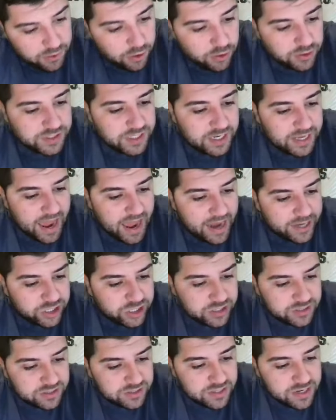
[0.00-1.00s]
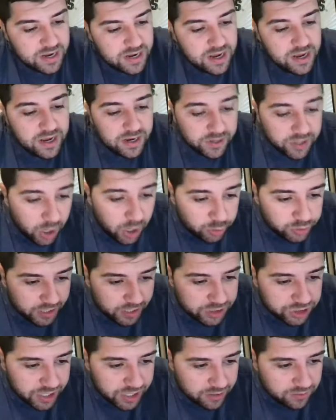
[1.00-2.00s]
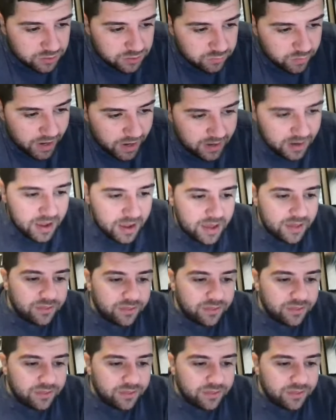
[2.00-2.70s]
13 catches, no touchdowns, right?